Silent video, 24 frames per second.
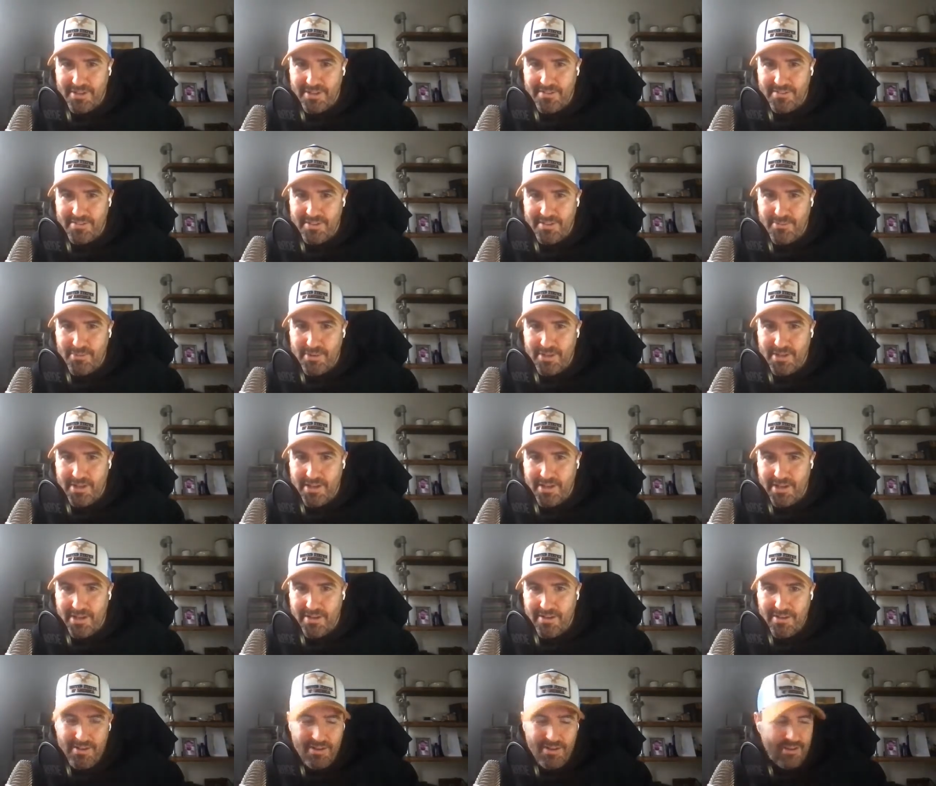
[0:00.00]
17, dude. Say
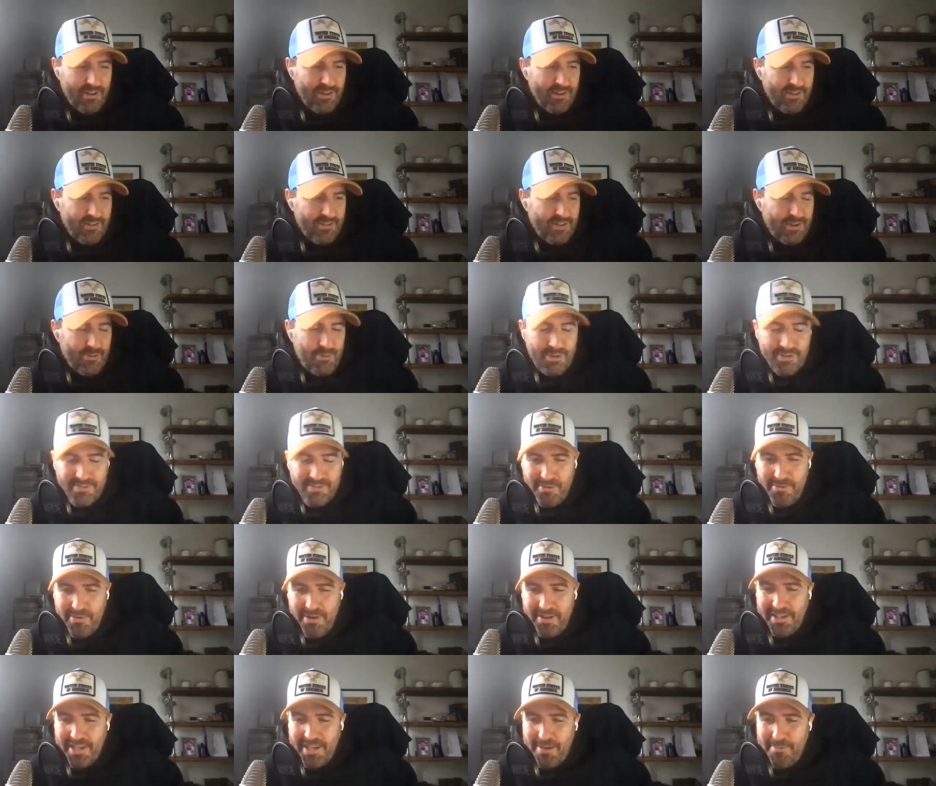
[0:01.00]
we had
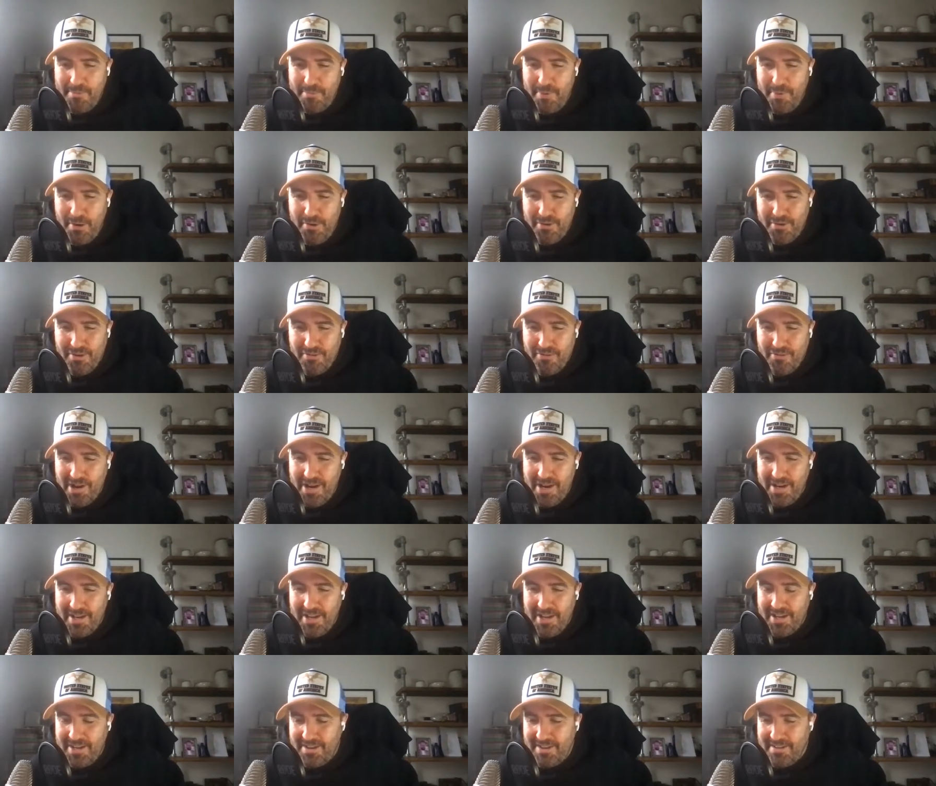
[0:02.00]
a game of poker,
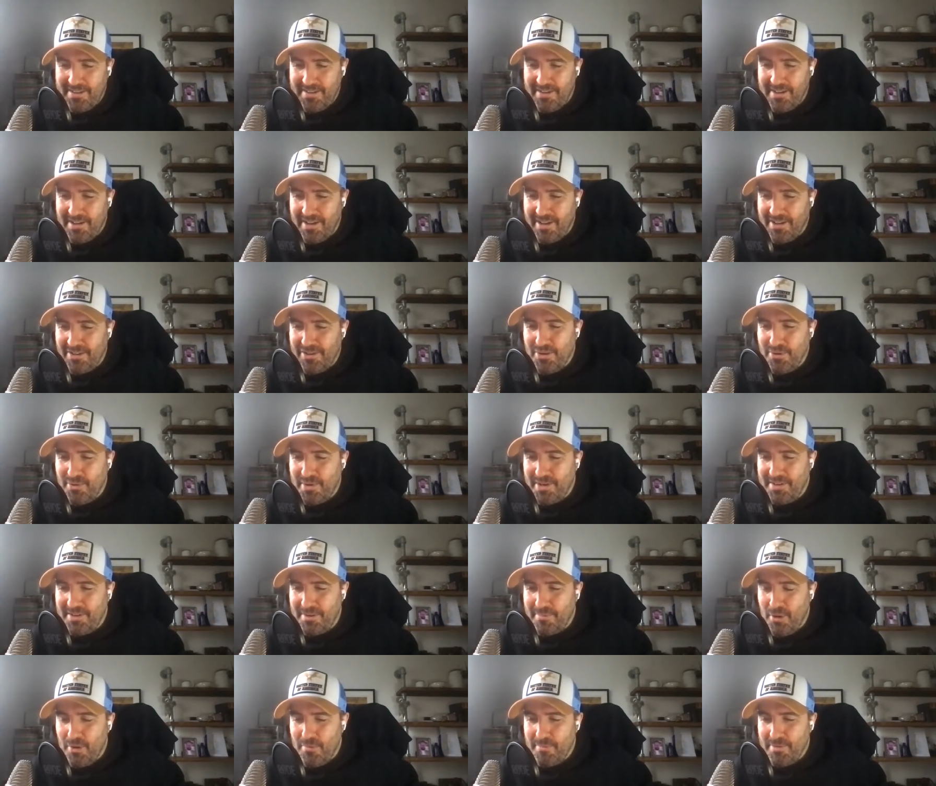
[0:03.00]
right? And
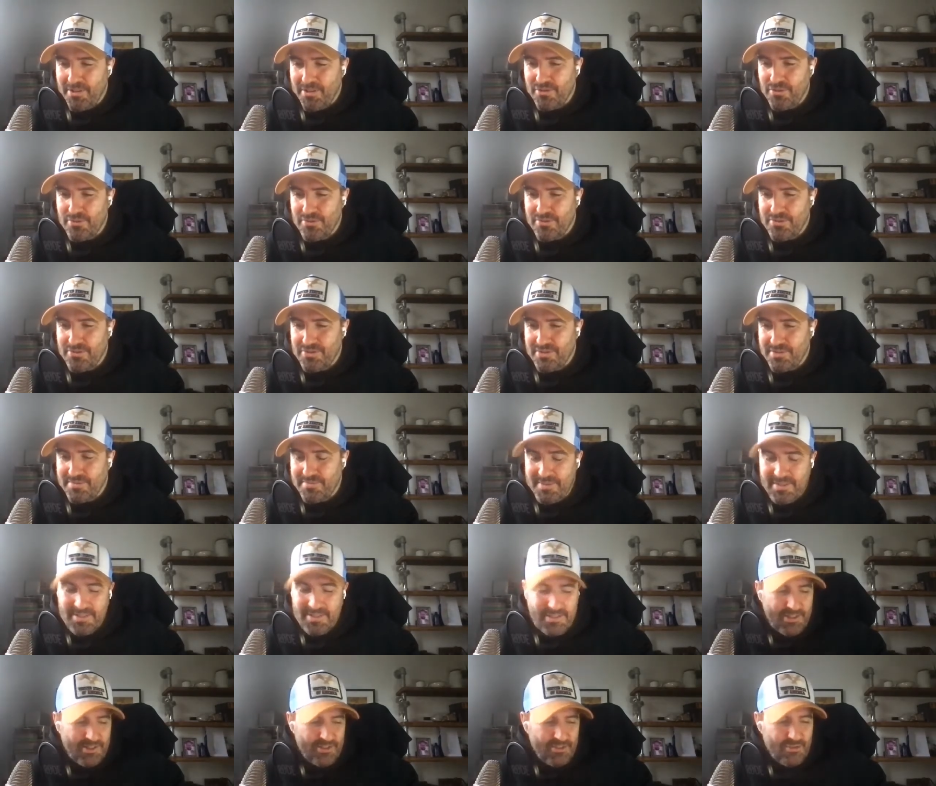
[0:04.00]
you end up owing me
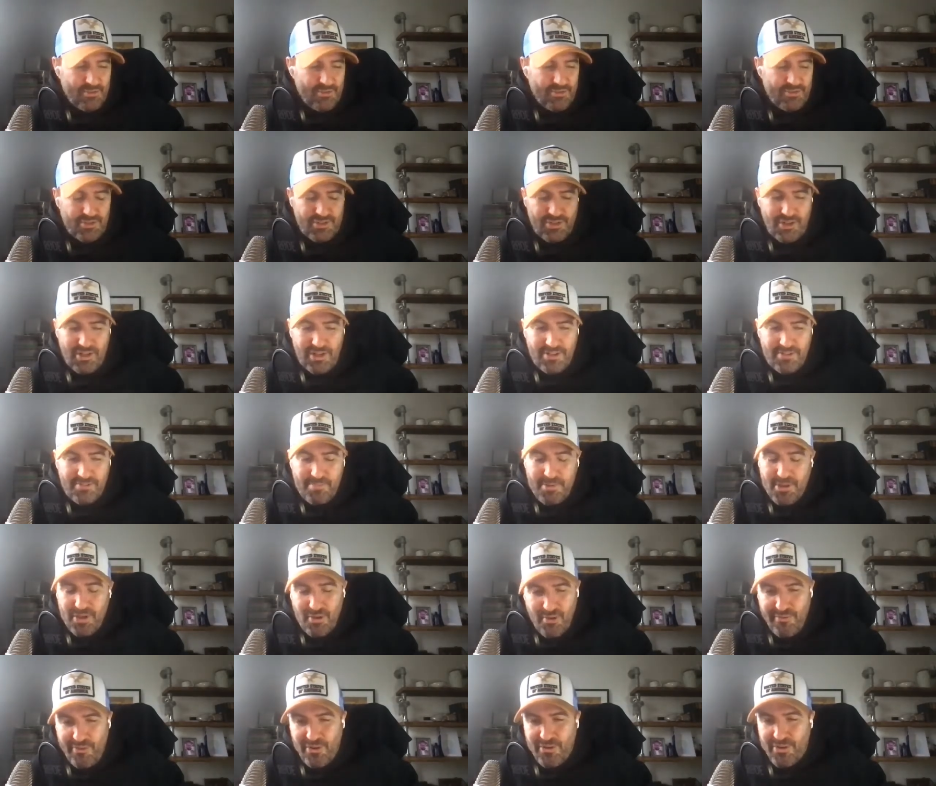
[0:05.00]
$200,
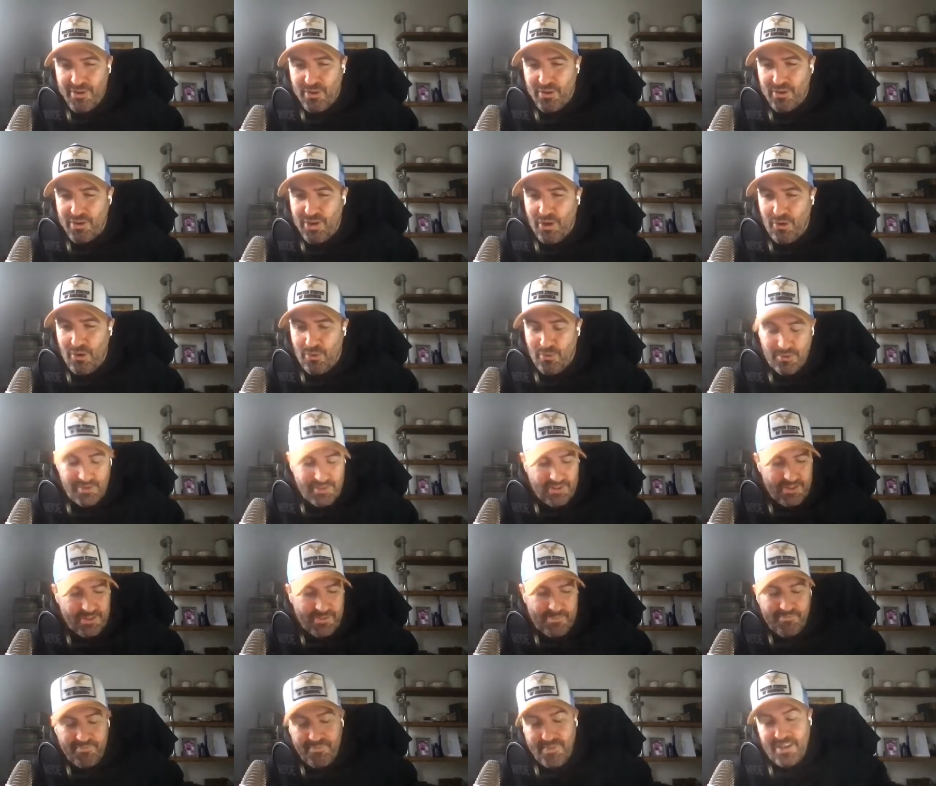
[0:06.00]
but you have only got
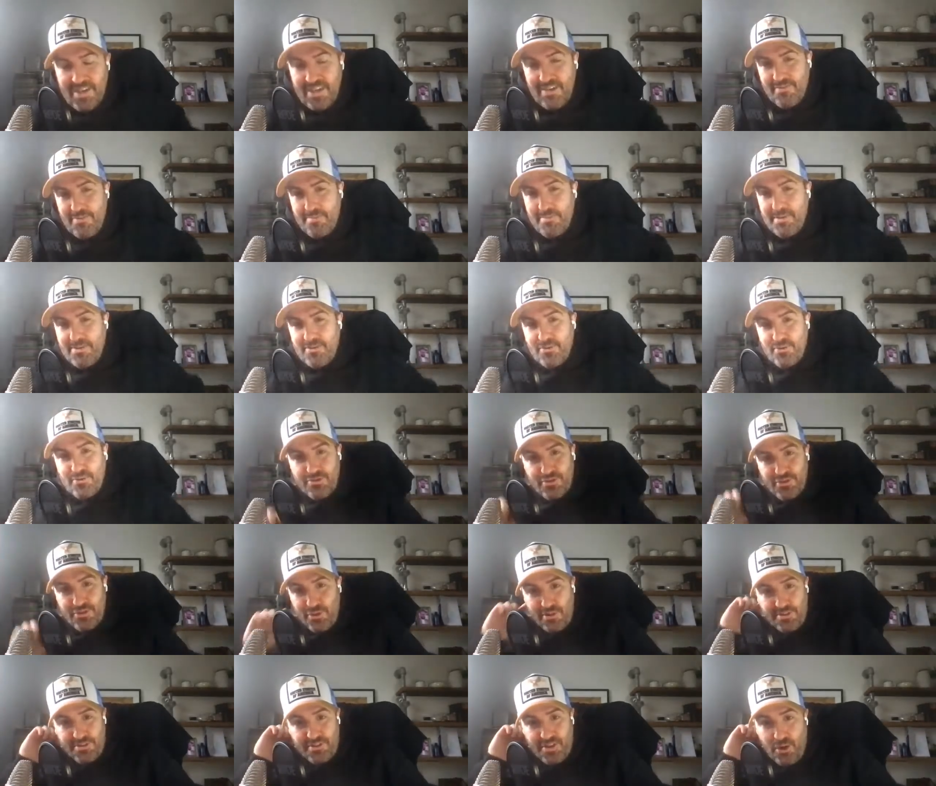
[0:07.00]
gold. Giving me
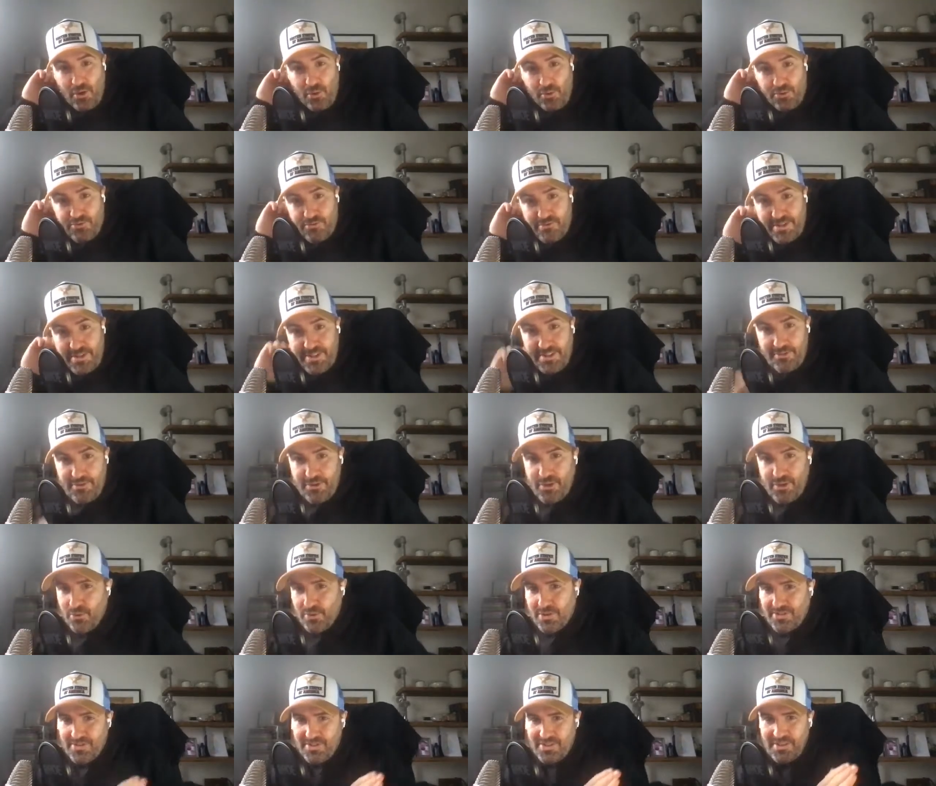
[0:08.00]
$200 of gold is really
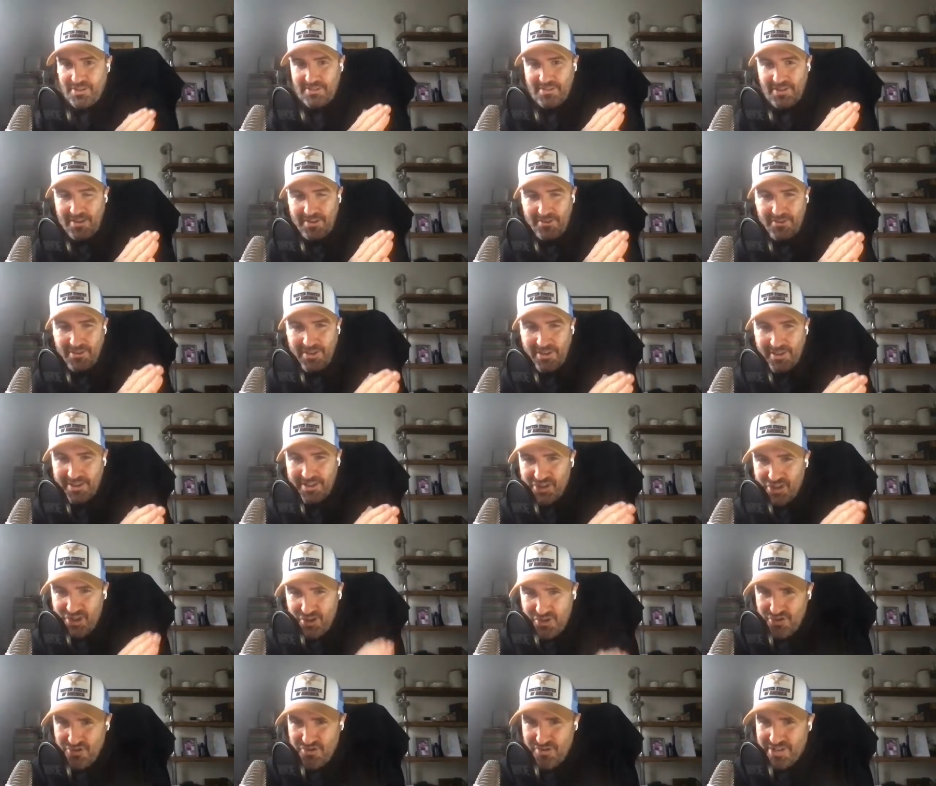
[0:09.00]
difficult because you kind of got
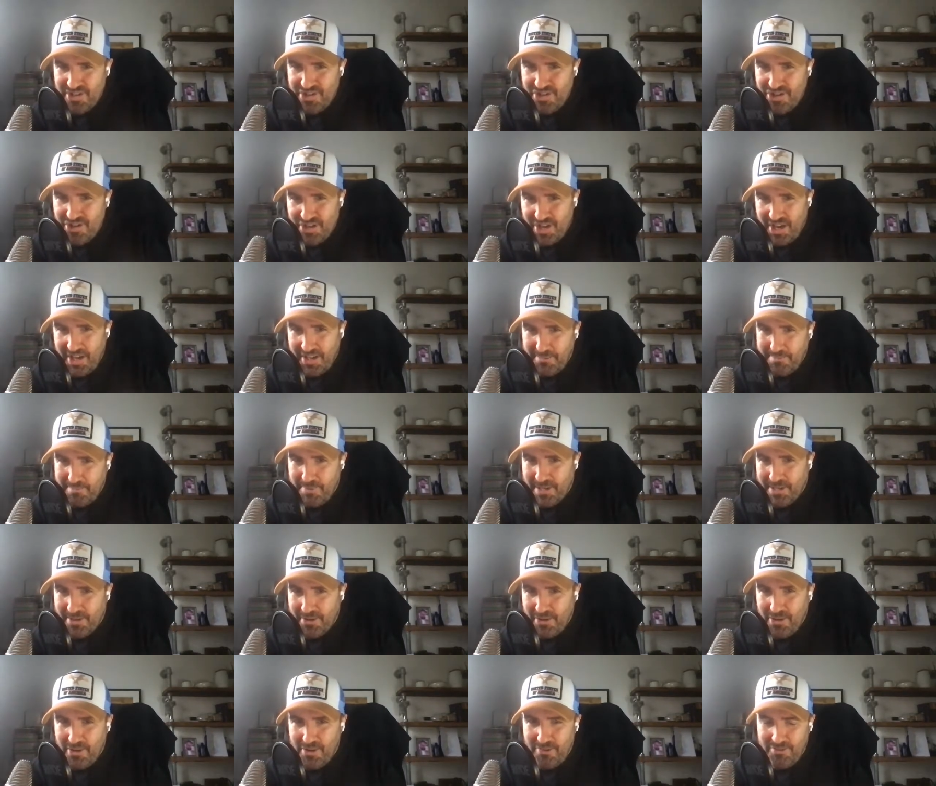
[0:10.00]
to try and cut a
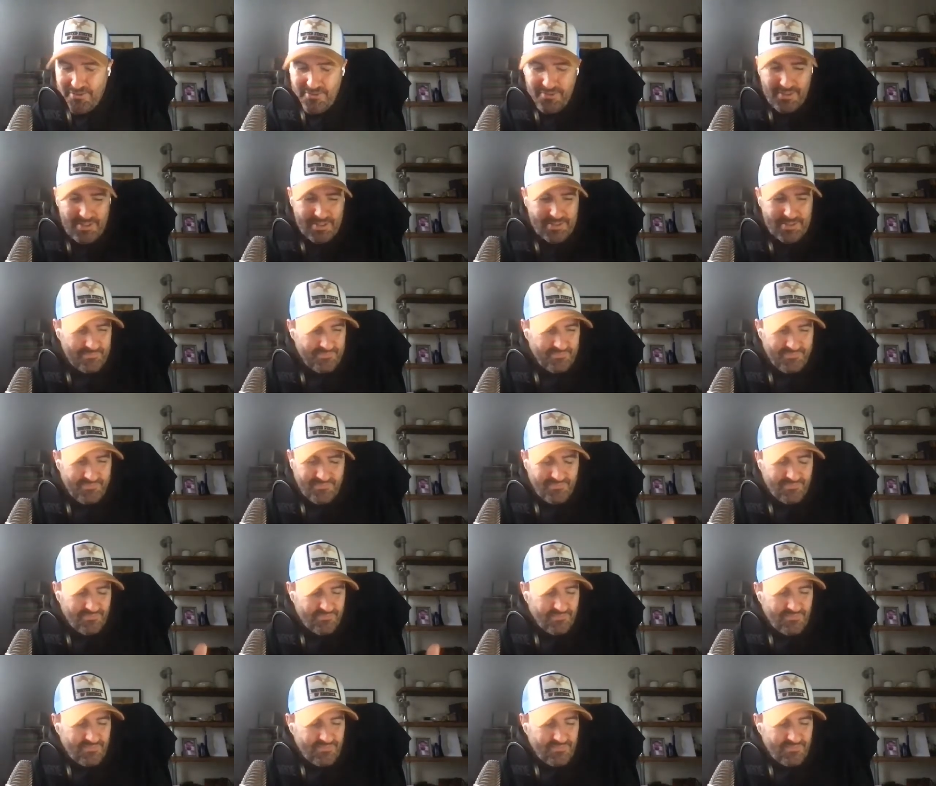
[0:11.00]
bit off. Mm-hmm.